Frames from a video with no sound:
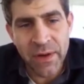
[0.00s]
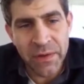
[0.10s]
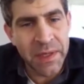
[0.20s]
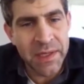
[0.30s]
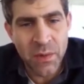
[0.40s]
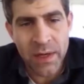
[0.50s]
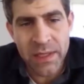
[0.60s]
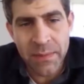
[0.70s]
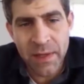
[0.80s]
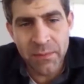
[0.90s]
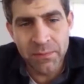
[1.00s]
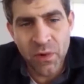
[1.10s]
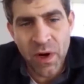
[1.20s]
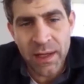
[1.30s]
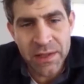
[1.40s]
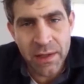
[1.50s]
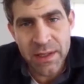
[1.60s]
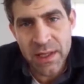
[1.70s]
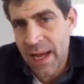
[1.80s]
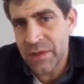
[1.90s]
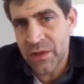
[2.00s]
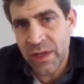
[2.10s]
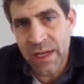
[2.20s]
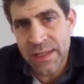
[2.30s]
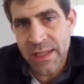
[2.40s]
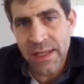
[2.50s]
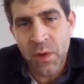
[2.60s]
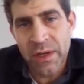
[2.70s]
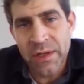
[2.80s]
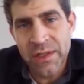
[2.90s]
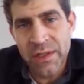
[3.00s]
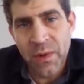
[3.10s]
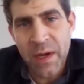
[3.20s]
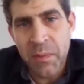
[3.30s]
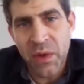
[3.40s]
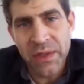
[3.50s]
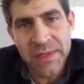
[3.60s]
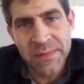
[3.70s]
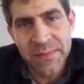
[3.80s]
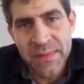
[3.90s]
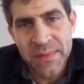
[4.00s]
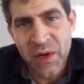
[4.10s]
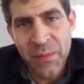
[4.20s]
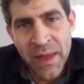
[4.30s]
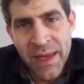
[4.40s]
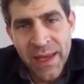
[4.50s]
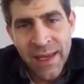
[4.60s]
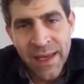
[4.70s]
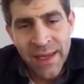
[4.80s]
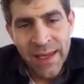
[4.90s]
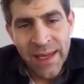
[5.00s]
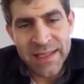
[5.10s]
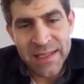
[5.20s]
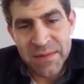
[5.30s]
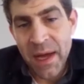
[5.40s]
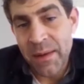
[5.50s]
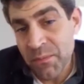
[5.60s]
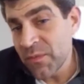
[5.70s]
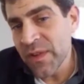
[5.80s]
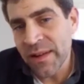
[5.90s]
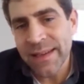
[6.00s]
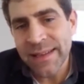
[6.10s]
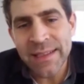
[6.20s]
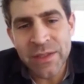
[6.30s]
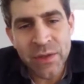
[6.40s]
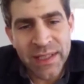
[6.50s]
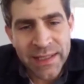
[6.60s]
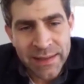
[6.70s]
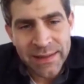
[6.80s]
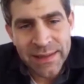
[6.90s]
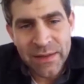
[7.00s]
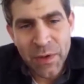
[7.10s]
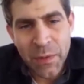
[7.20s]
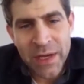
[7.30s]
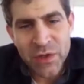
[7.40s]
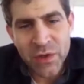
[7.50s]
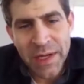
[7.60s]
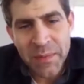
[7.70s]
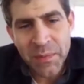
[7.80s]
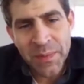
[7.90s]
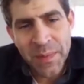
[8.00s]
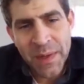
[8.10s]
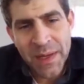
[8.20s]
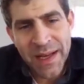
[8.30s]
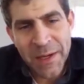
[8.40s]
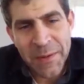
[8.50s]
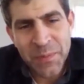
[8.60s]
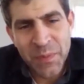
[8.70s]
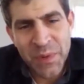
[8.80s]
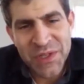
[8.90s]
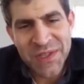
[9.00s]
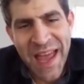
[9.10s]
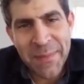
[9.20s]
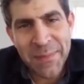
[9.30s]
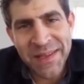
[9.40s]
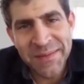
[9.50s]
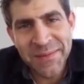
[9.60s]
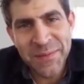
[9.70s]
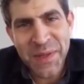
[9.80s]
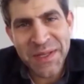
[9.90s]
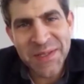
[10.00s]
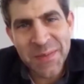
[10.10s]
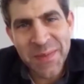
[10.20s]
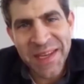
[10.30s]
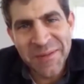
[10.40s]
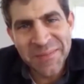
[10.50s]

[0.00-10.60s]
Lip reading: other kids wanted to be rock stars and astronauts, and I wanted to write books. So I'm very literally living my dream, which is a happy place to be.